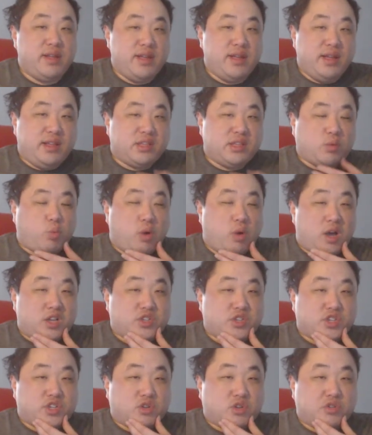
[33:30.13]
to
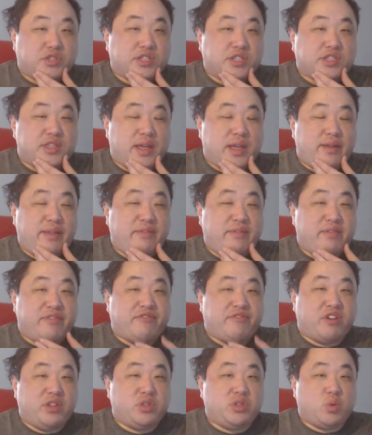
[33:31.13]
watch, because it's not even
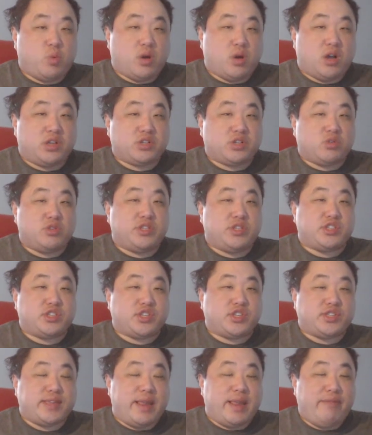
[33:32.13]
fun to watch, because it's just
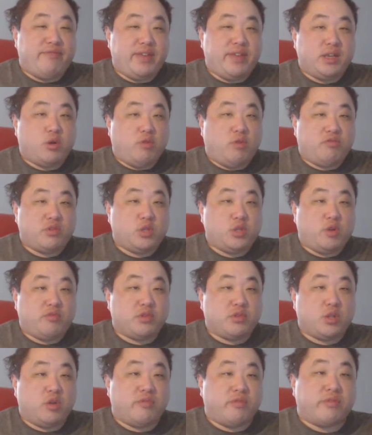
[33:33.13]
the same thing over and over
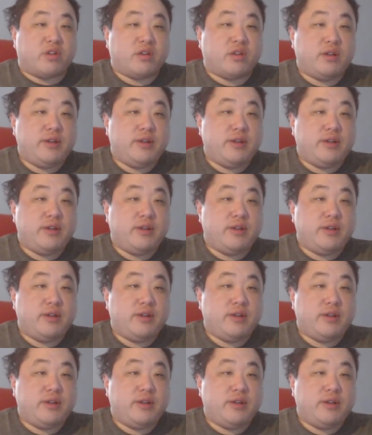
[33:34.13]
and over.